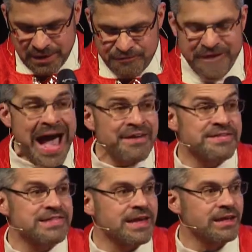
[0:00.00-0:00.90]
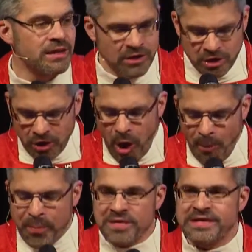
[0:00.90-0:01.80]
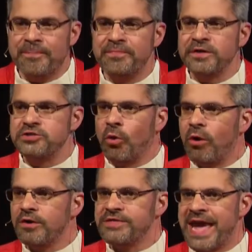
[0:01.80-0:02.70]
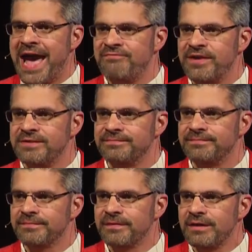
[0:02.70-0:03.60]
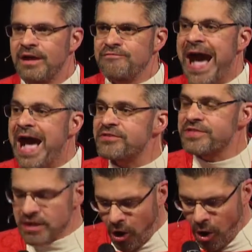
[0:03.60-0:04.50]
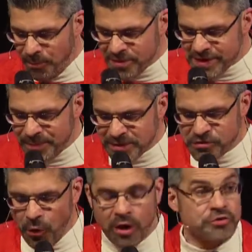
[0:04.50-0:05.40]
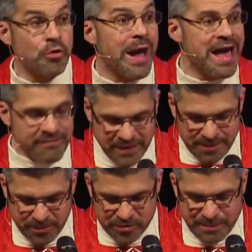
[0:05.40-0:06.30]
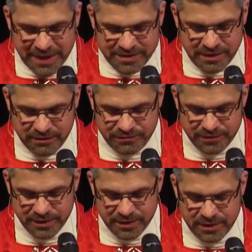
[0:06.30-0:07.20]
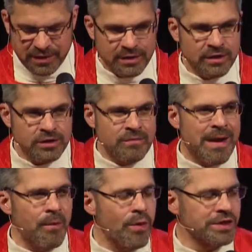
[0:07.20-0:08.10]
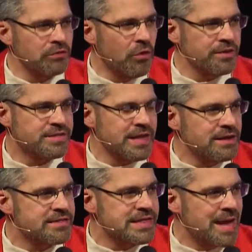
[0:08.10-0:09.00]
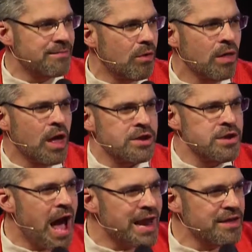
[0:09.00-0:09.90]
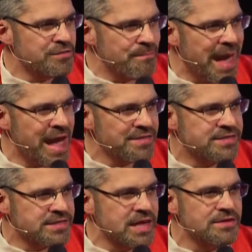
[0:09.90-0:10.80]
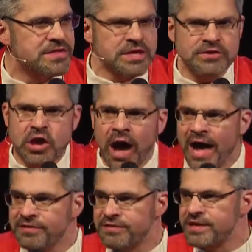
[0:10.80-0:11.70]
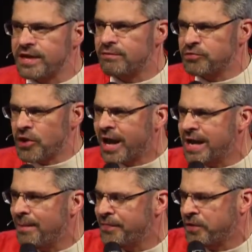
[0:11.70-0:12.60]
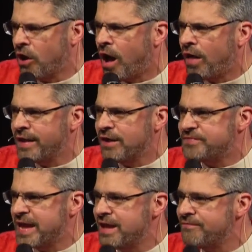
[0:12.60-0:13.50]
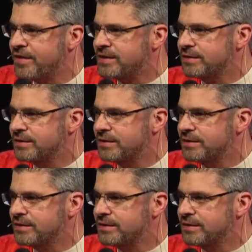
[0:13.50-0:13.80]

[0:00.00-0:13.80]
Fasting opens up the door to heaven. Fasting opens up a door to a heavenly perspective. Remember what the Lord said in Samuel? "Not as man sees, does God see." He was talking about the calling of David.